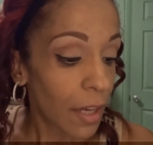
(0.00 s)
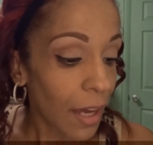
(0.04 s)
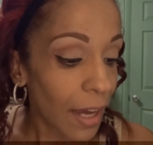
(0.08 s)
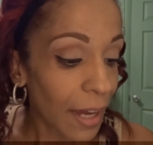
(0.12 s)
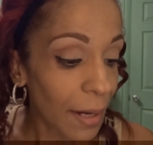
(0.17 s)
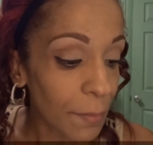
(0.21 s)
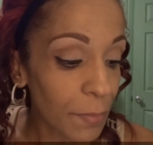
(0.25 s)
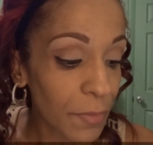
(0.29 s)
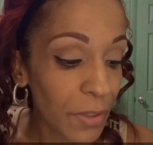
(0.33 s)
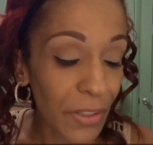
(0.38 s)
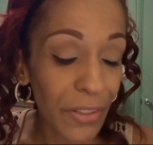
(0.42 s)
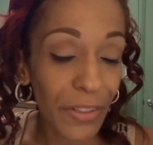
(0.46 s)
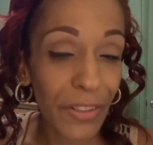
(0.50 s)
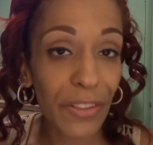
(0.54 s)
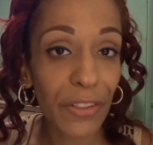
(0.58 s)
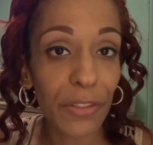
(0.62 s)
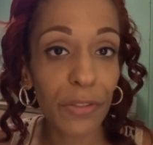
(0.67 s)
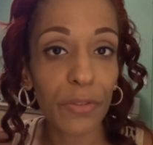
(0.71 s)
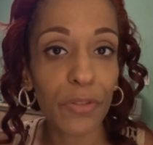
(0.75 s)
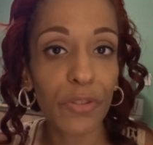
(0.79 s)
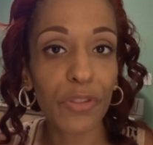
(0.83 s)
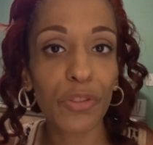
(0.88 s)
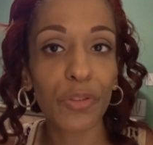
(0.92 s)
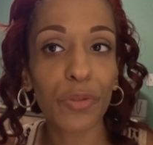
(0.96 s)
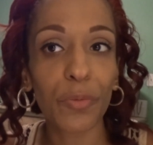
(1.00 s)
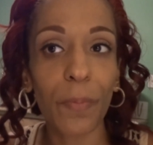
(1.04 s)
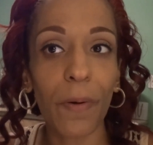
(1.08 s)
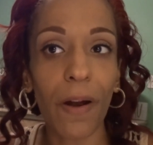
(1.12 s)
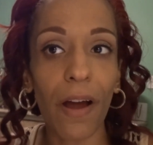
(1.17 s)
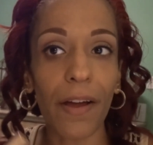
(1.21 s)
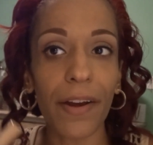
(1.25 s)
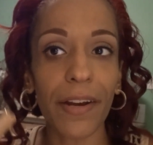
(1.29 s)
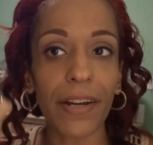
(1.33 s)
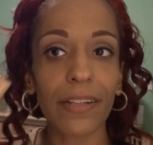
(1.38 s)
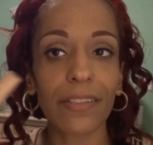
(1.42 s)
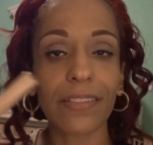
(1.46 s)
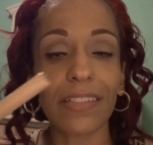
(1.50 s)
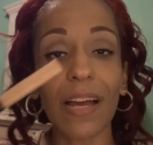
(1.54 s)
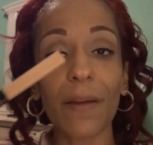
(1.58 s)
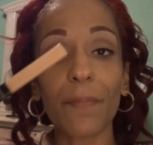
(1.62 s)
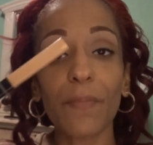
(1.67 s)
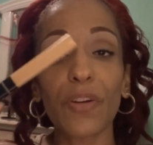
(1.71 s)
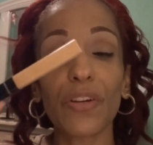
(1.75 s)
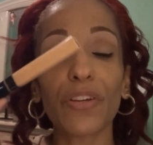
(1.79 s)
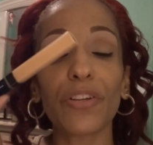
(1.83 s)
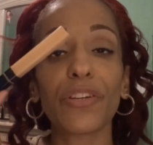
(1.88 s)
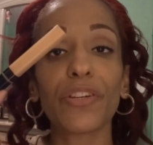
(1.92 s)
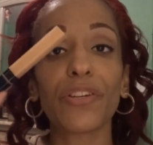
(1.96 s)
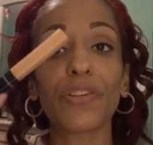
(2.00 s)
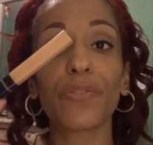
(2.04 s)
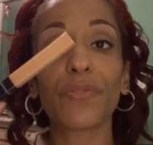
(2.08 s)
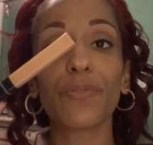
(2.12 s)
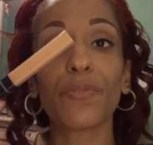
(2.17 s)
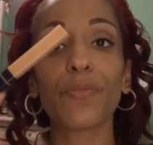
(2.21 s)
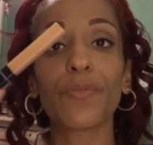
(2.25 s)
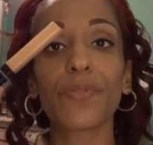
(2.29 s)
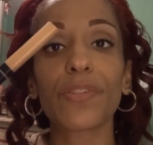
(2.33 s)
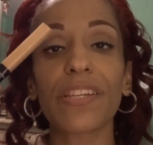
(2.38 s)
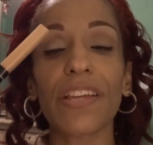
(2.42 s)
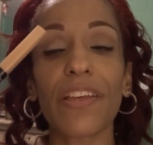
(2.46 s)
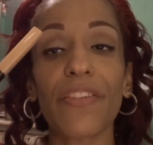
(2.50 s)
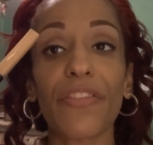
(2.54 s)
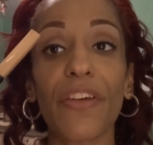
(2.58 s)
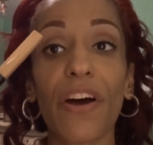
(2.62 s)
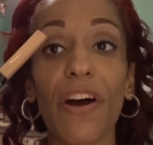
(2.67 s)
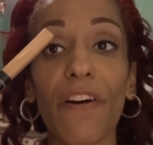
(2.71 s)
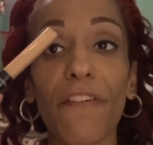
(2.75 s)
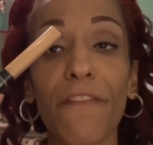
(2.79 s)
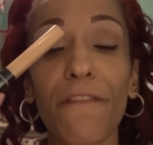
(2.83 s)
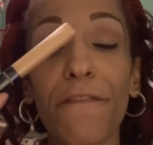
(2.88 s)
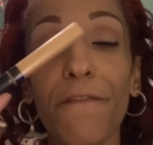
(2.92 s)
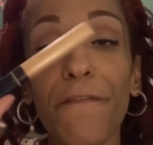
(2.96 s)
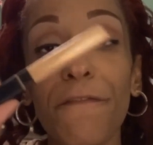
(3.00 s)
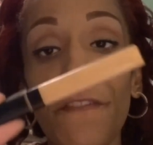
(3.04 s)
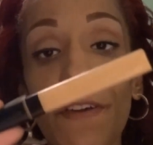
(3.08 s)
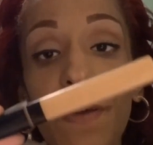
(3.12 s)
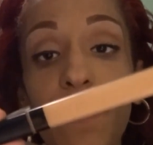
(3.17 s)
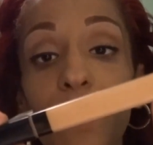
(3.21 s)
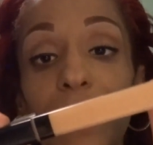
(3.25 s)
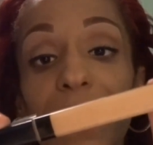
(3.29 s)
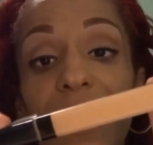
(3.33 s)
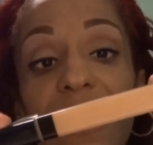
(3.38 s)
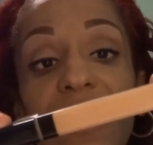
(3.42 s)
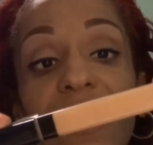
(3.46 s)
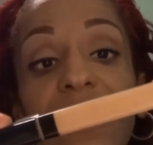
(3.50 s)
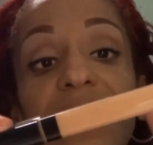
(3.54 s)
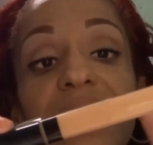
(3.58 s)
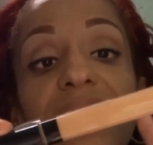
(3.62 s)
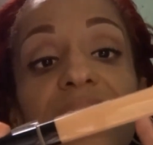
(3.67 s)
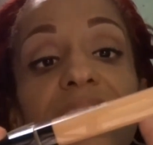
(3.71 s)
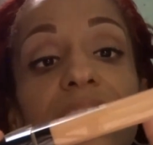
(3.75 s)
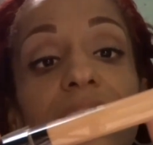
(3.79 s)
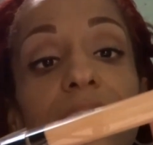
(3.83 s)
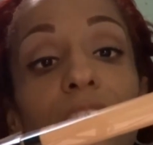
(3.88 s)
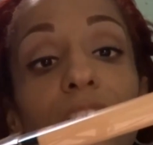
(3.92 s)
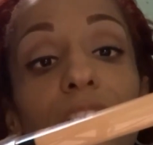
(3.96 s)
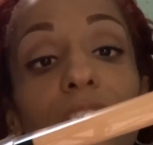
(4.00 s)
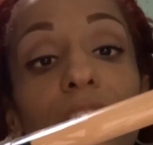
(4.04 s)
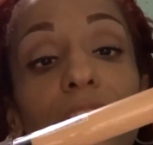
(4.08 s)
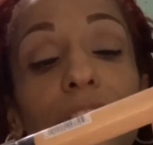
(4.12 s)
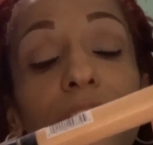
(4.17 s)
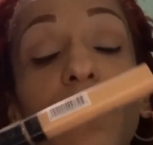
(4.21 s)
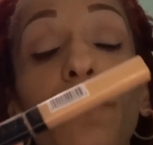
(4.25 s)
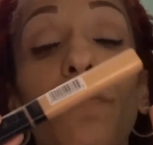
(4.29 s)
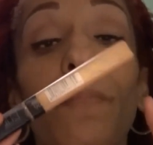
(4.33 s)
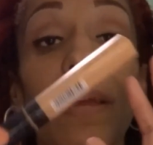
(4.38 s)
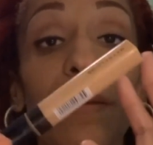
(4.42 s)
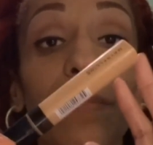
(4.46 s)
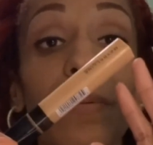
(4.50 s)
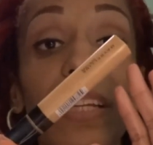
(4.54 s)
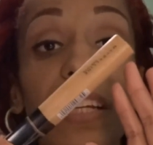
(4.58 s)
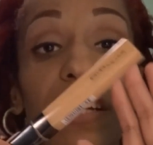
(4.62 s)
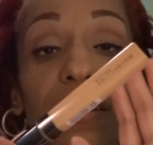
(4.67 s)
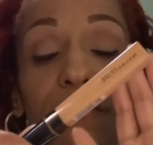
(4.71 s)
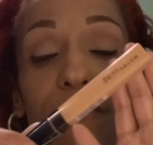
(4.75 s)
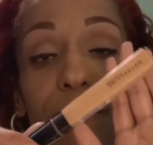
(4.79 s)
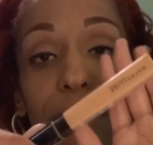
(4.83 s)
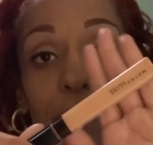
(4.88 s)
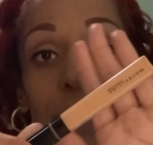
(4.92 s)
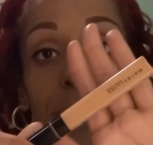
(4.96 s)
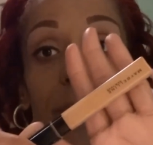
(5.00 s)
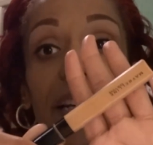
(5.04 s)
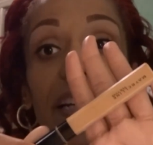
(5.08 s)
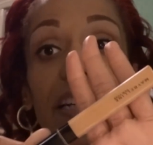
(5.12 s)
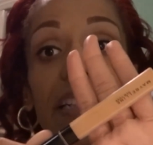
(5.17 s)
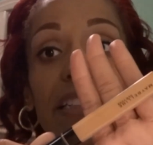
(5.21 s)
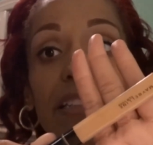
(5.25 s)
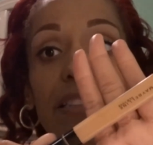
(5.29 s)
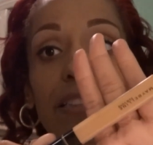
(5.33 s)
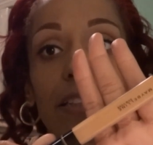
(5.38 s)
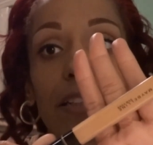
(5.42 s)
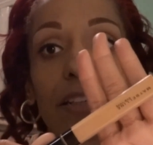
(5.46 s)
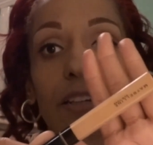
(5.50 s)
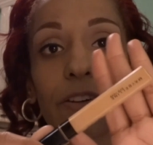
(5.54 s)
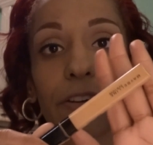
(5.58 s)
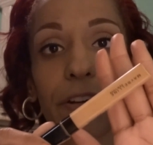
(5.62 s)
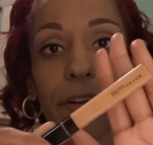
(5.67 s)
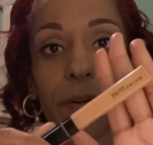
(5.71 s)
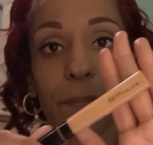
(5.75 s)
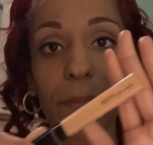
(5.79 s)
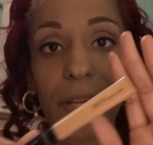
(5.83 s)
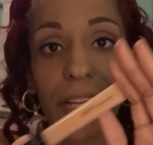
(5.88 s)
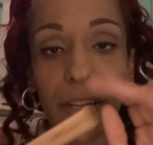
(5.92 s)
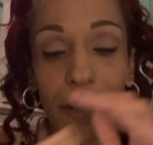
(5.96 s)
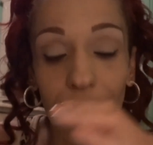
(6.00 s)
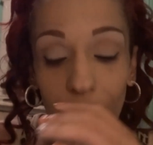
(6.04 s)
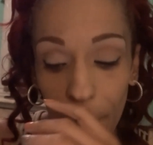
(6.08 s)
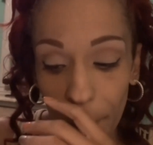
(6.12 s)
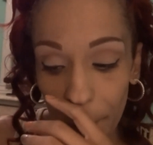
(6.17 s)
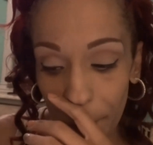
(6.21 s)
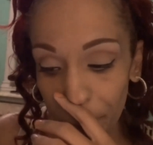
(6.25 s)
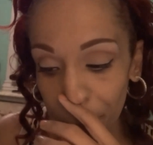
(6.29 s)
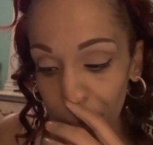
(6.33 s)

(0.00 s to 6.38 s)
I'm gonna use two products. I'm gonna use the Fit Me Concealer, the Maybelline Fit Me Concealer in medium.